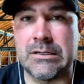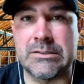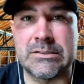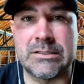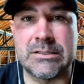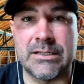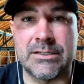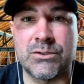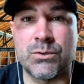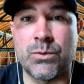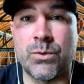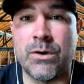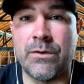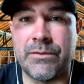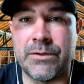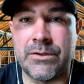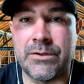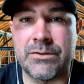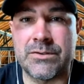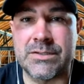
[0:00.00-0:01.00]
like 12
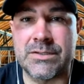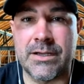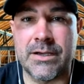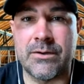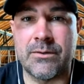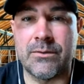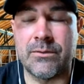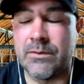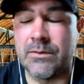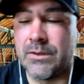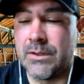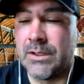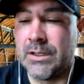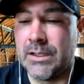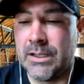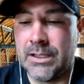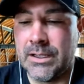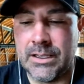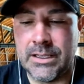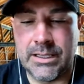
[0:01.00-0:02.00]
years now,
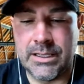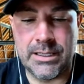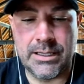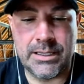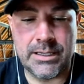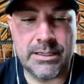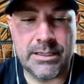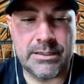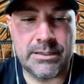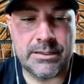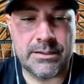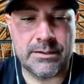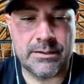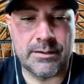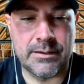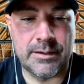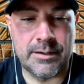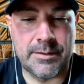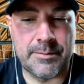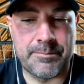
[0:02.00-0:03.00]
and
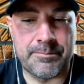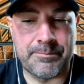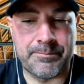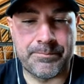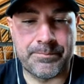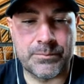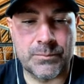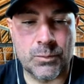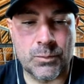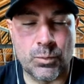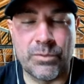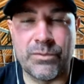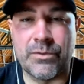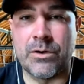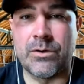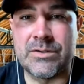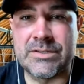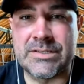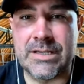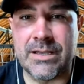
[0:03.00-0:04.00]
we've
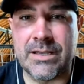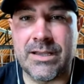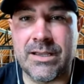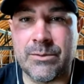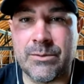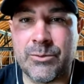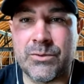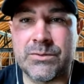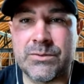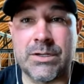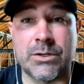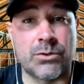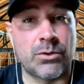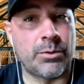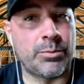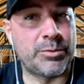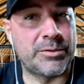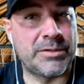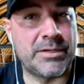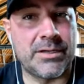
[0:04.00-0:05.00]
always had animals. I grew
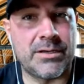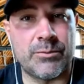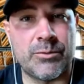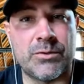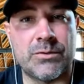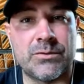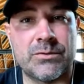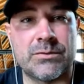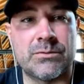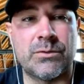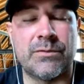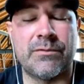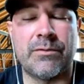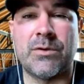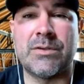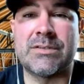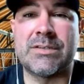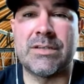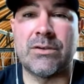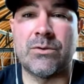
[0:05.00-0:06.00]
up with animals. We've
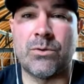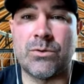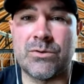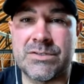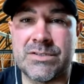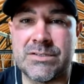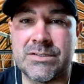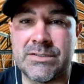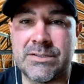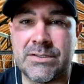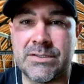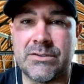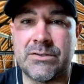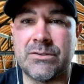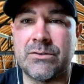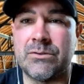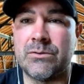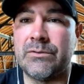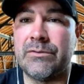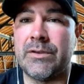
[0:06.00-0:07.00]
always had horses
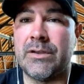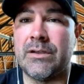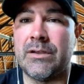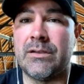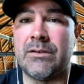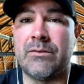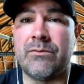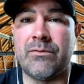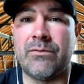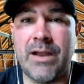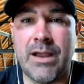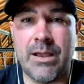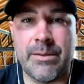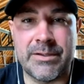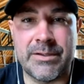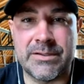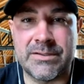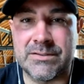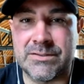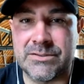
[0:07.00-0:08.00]
here. We've had
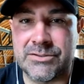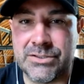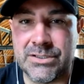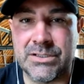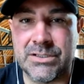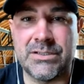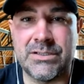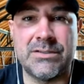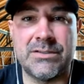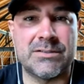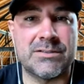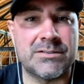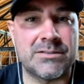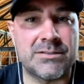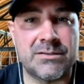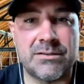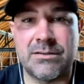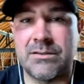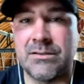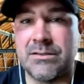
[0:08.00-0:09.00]
rabbits and chickens and
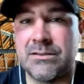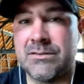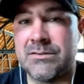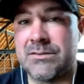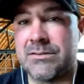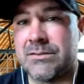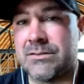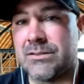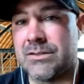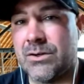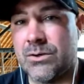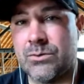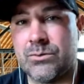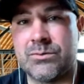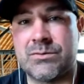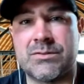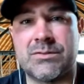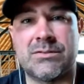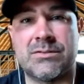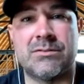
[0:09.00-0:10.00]
turkeys and
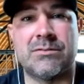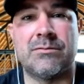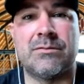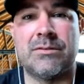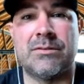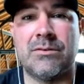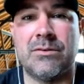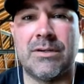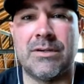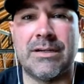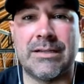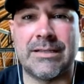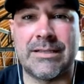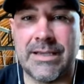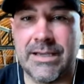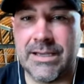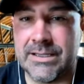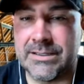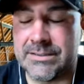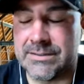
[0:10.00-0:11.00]
goats, and I got
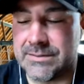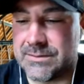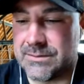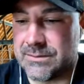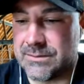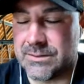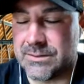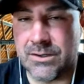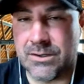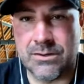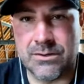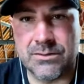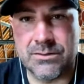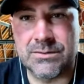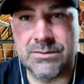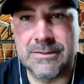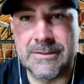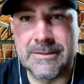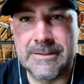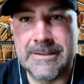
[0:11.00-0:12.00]
cats and dogs,